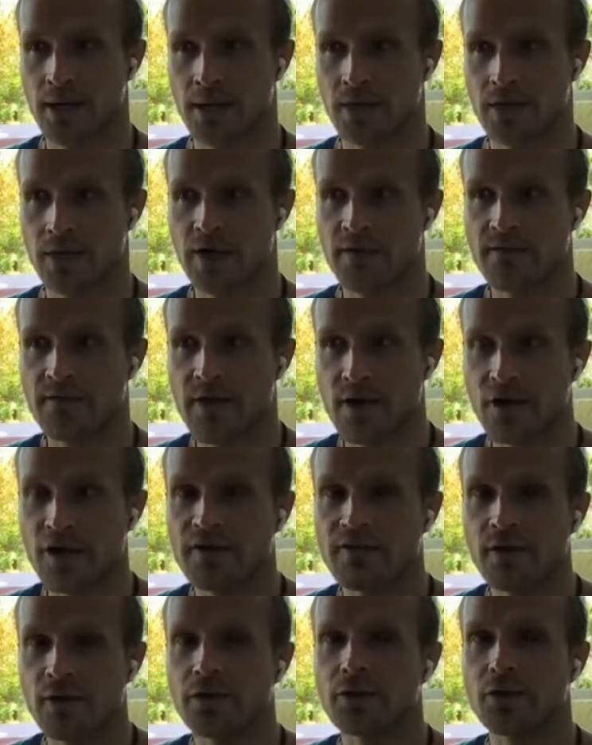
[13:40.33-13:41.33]
that are very
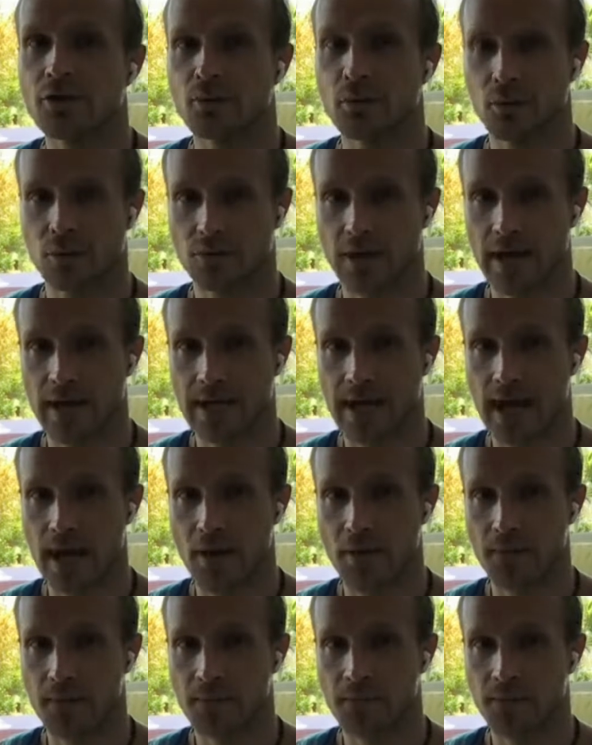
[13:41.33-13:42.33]
vulnerable right
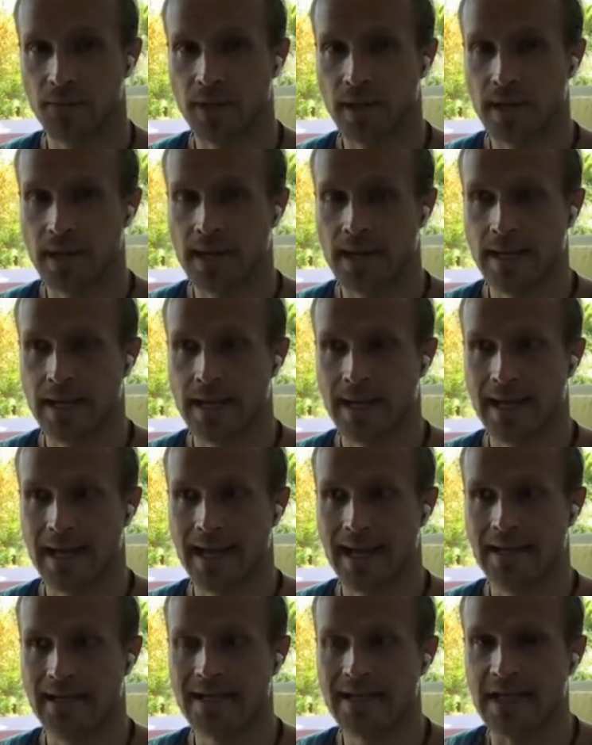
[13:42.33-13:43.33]
now,
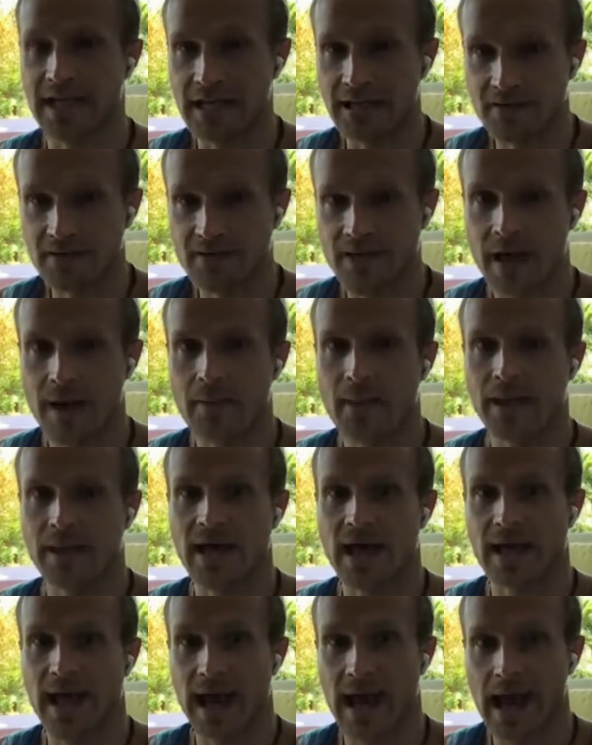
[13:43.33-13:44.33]
and give them
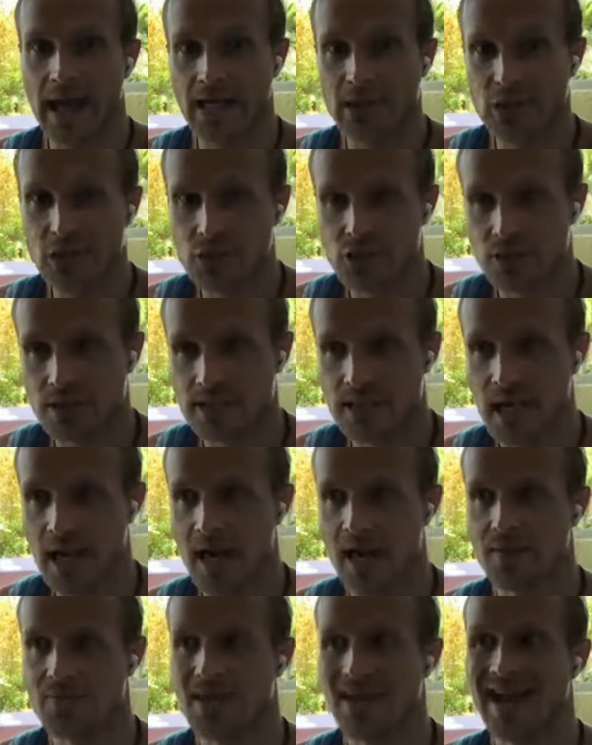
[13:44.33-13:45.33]
that extra
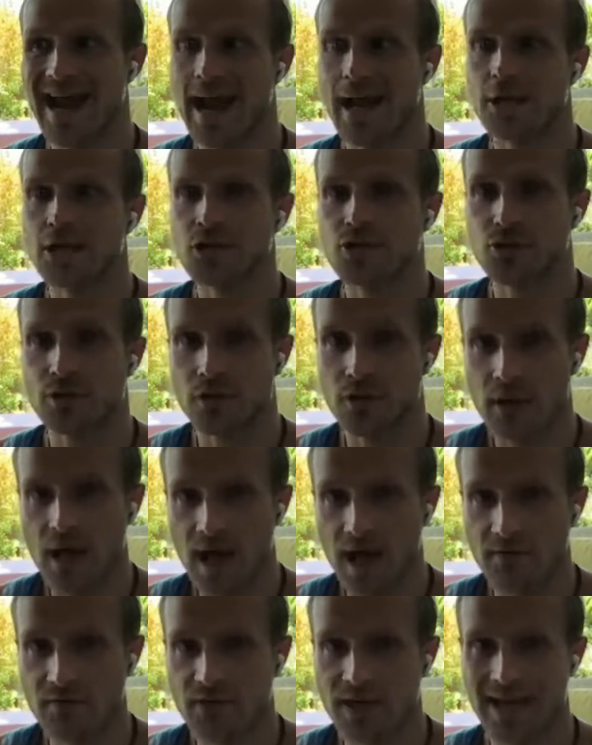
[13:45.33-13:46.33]
time, that extra
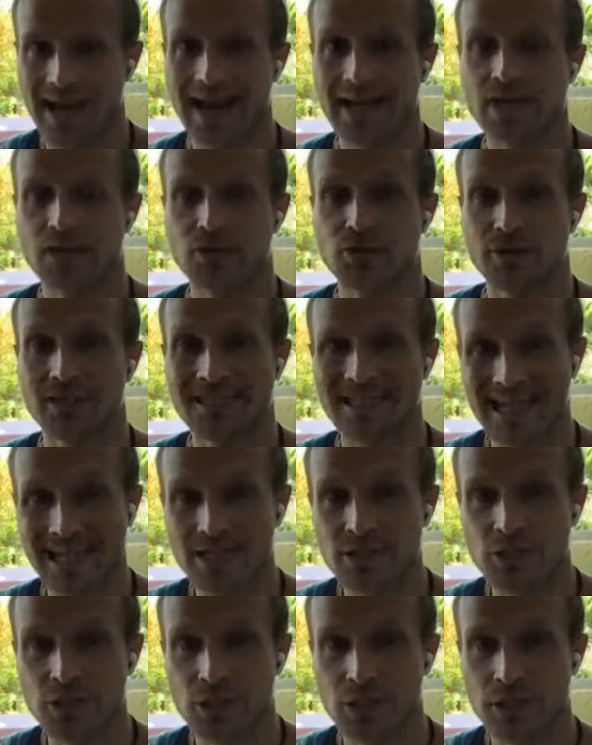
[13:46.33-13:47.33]
love, that extra
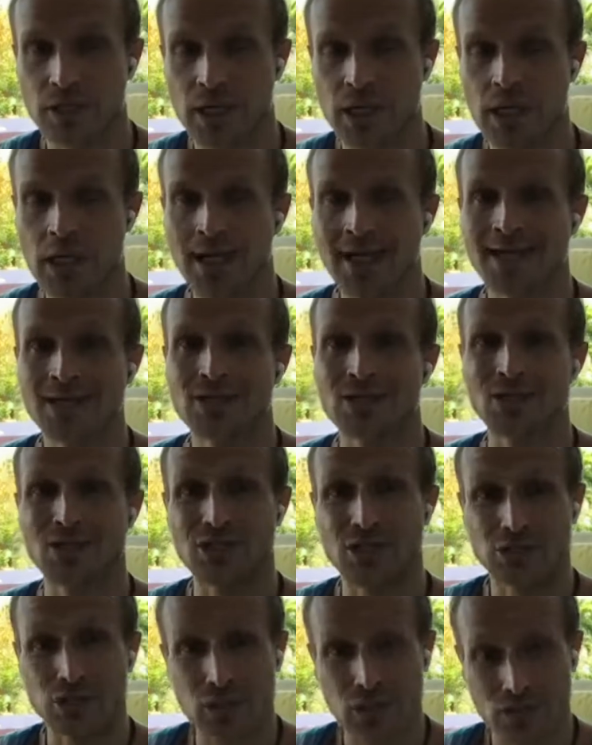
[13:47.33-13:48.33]
attention to
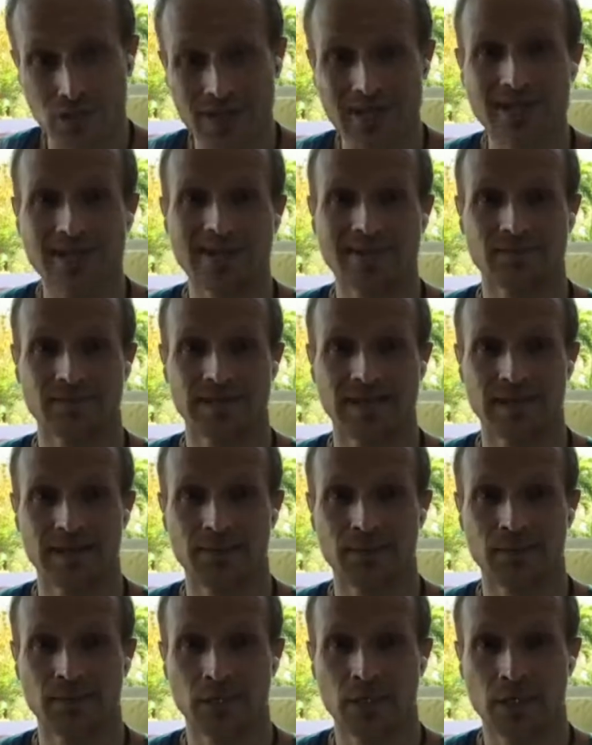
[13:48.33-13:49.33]
strengthen
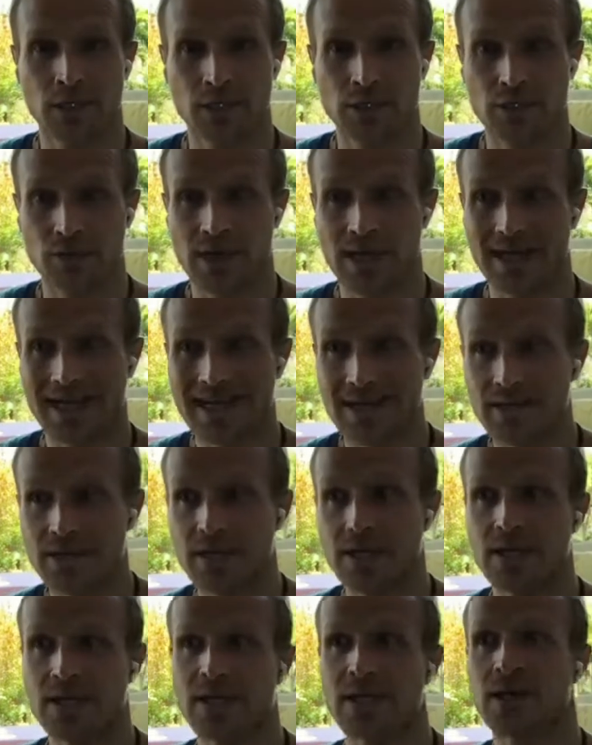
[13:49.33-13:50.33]
them, so that in
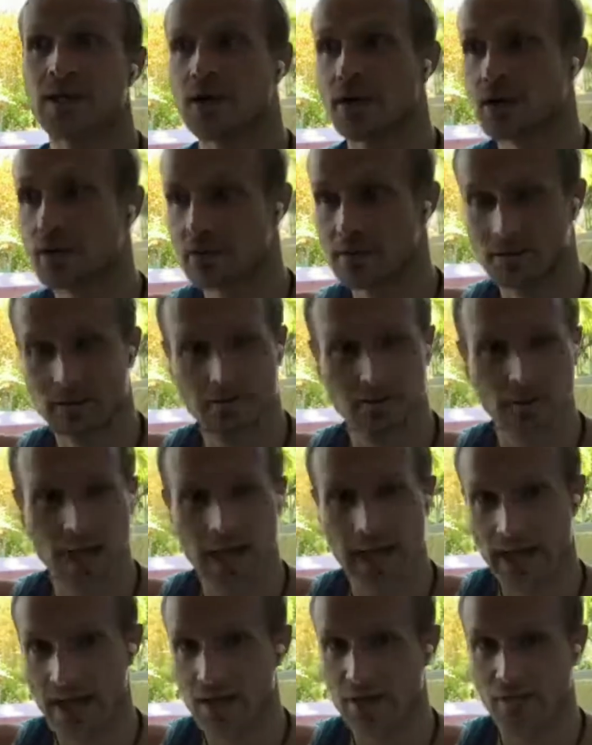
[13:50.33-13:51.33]
the year
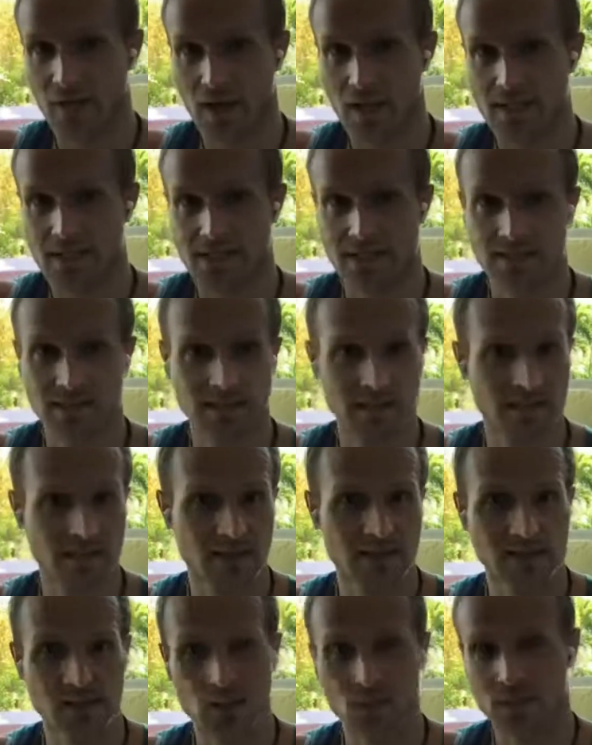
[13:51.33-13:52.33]
ahead of us, in
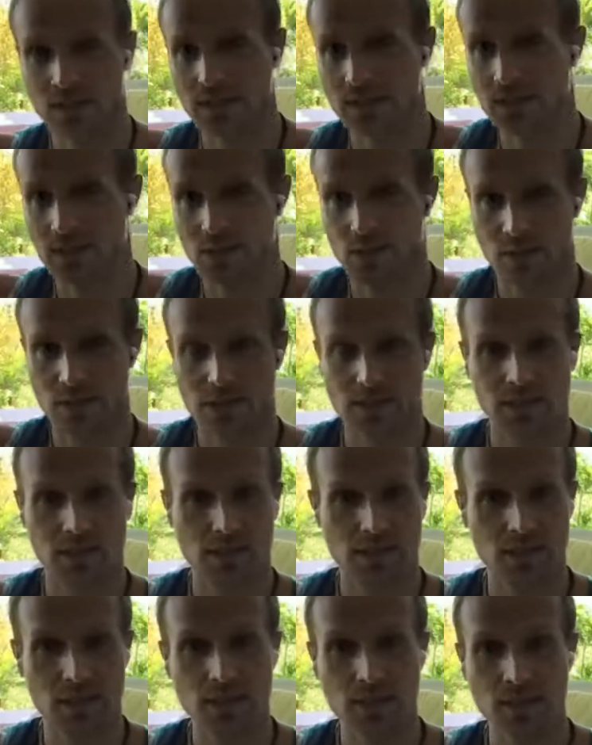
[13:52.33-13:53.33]
the
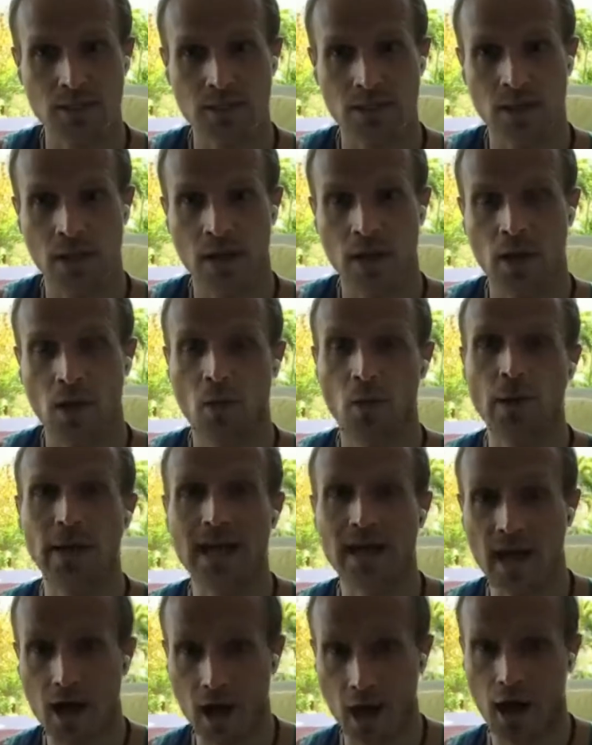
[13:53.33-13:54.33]
2022,
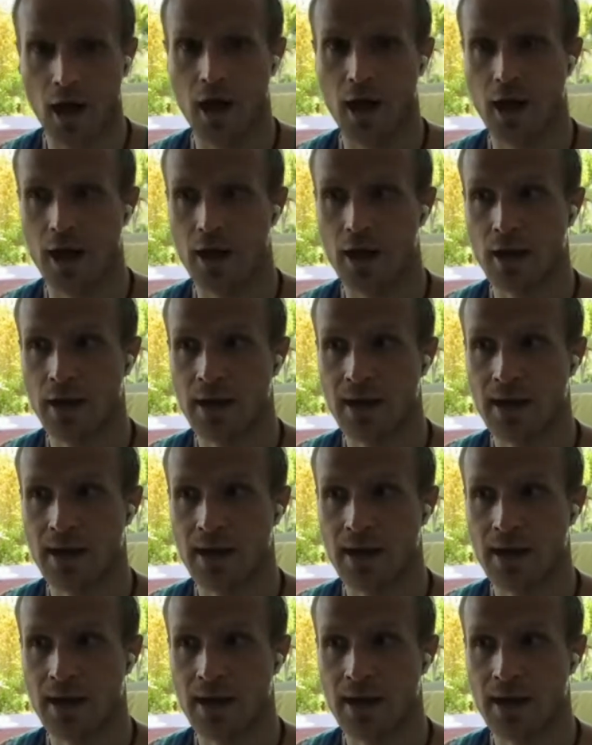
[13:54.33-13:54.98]
we are